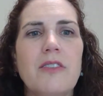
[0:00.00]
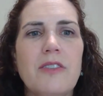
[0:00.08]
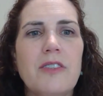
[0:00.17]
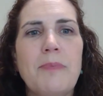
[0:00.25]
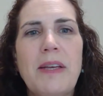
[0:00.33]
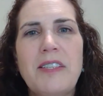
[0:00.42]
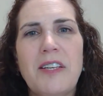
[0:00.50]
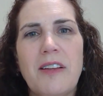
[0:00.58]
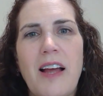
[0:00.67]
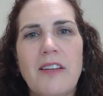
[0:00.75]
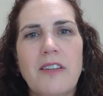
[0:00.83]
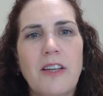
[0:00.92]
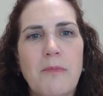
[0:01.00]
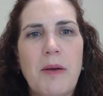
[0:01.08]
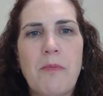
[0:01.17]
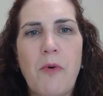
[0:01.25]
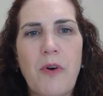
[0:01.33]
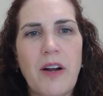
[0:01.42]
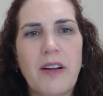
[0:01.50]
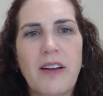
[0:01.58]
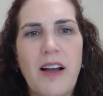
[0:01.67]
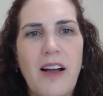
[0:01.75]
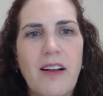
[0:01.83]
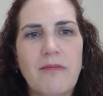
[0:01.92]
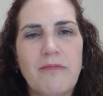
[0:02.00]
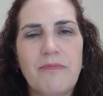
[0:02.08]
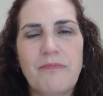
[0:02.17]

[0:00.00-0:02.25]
space it around a little bit more.